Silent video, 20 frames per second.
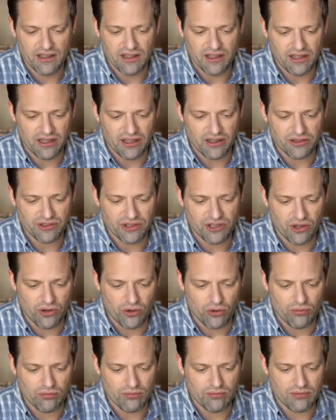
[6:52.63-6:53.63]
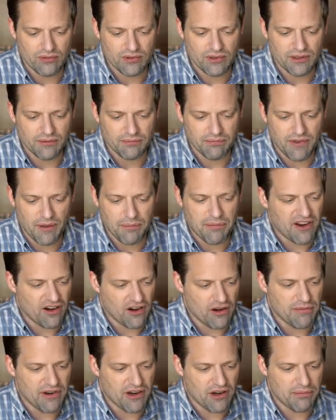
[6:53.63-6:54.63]
You know, so mm-hmm. a
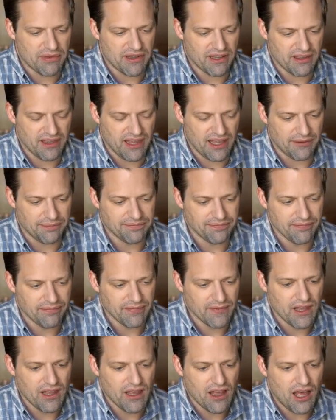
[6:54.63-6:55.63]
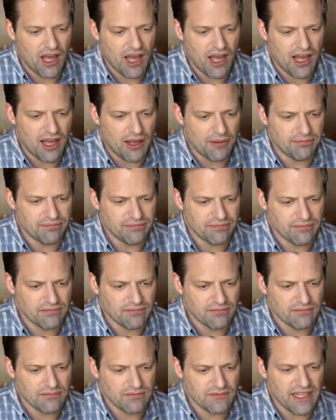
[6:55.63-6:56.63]
very very big thing. Um,
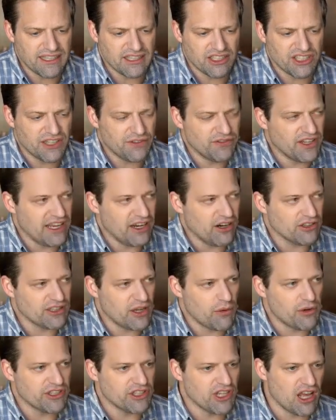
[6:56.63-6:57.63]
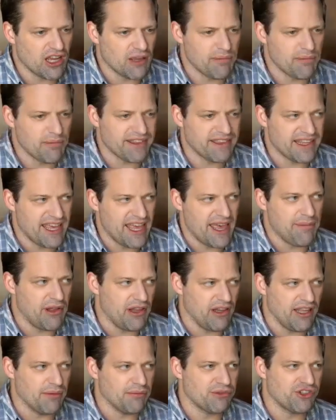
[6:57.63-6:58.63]
let's shift gears. I want to talk about the
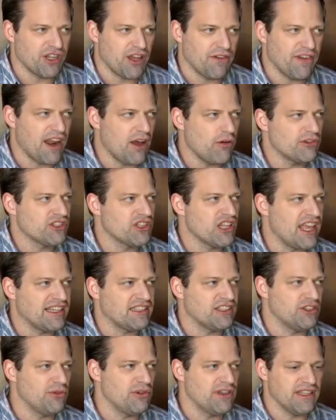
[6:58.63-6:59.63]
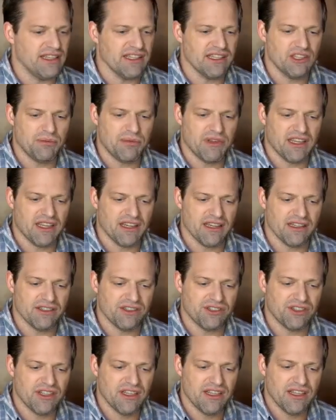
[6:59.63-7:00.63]
MLM stuff, and I always like doing this
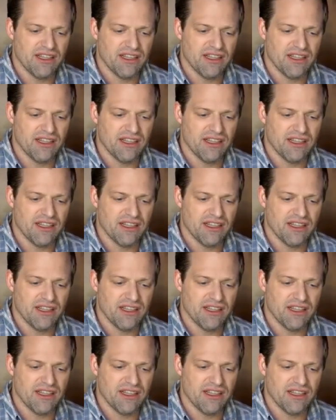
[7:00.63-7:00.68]
because